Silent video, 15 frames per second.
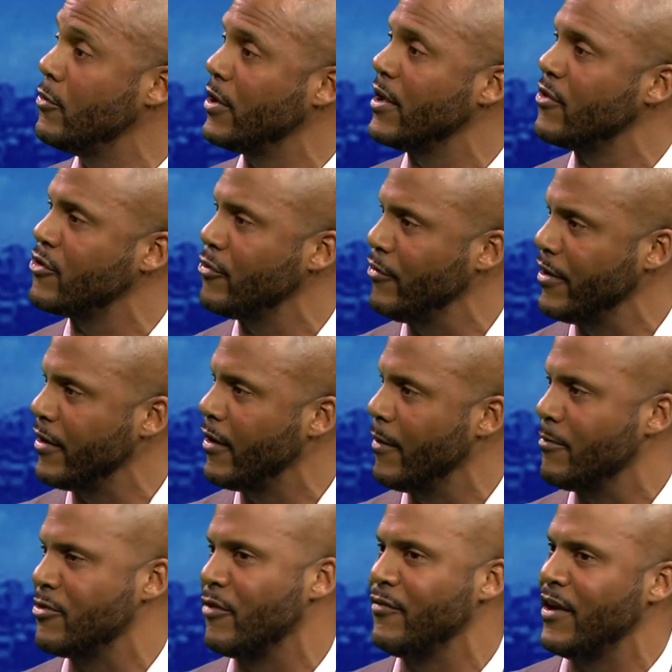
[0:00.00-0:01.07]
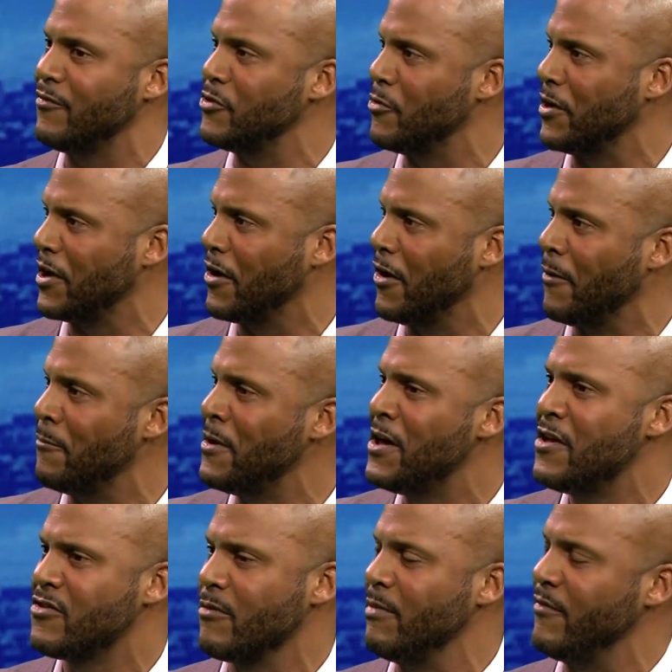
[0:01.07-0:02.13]
loan against your income. So if you have yes. no income,
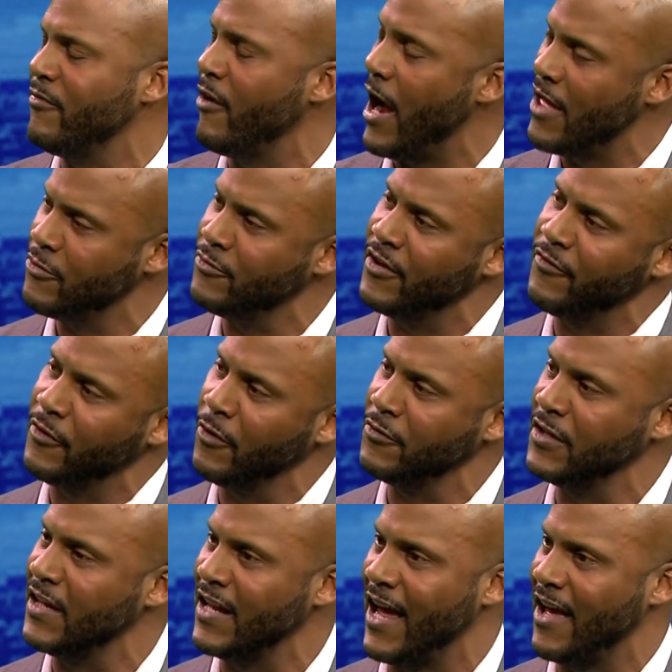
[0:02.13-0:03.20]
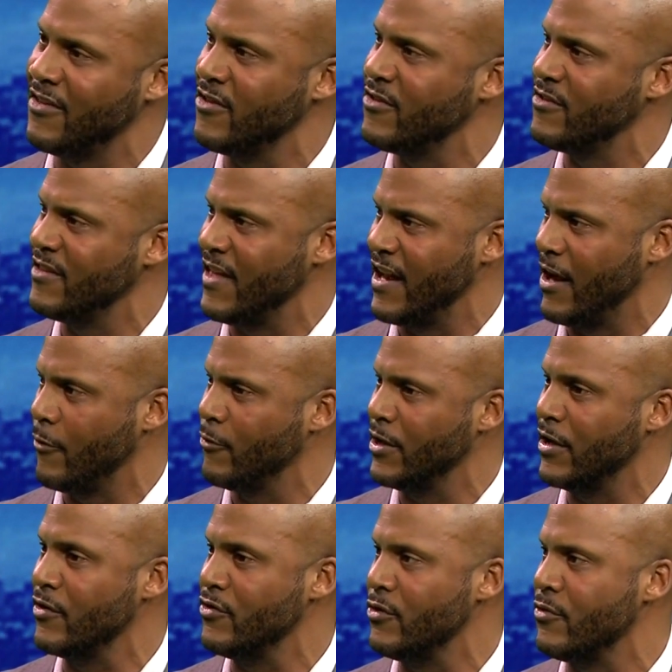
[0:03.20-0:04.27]
it's going to be rather difficult to get access to that
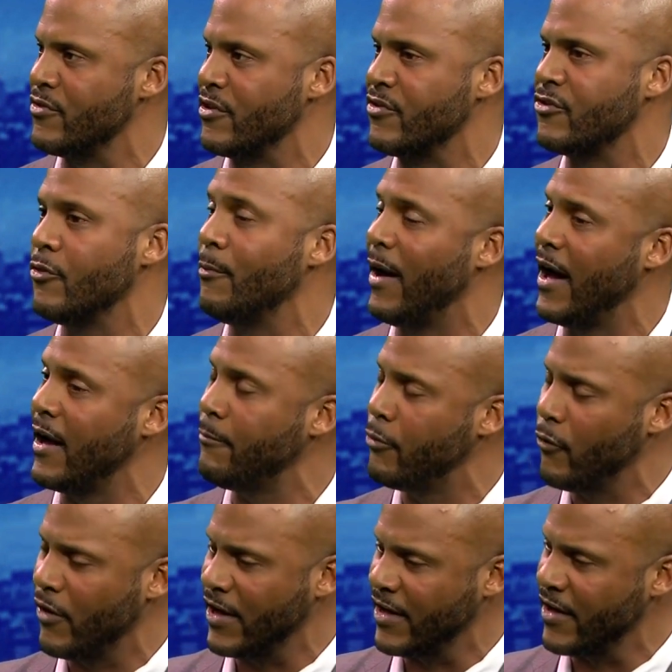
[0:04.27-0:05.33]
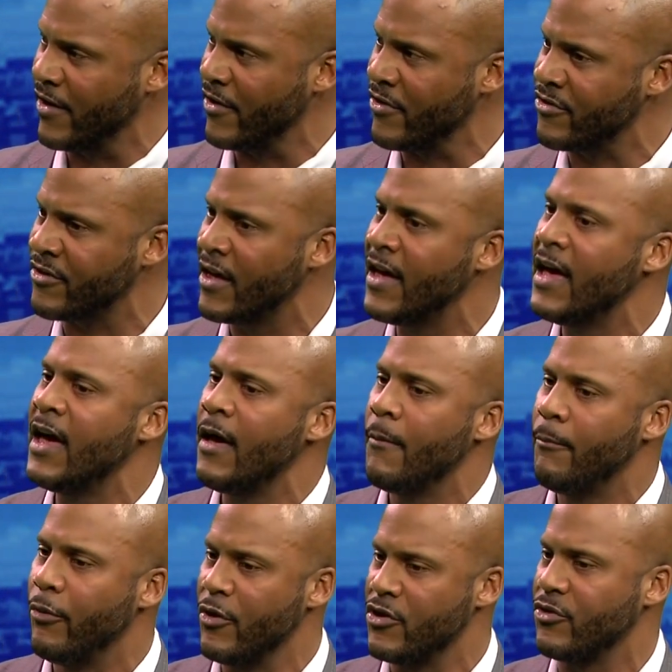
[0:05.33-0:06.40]
equity and use it. So my point is,
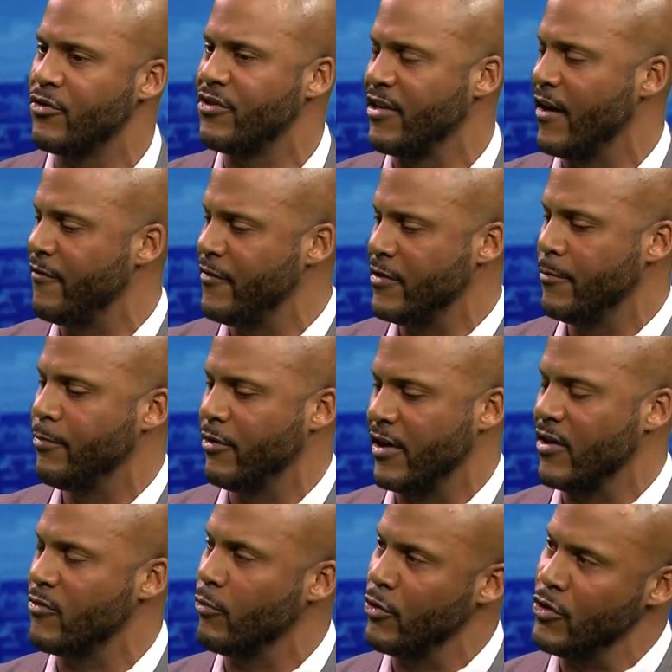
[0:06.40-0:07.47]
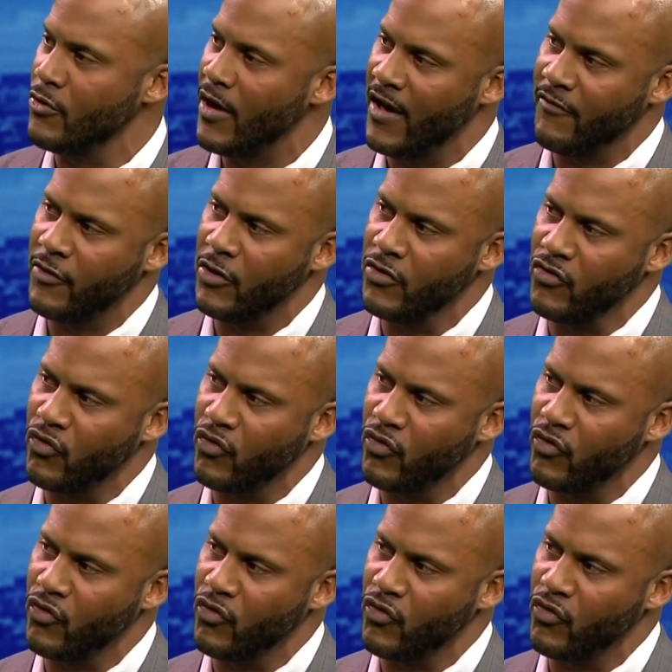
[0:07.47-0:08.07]
put yourself in a place where you have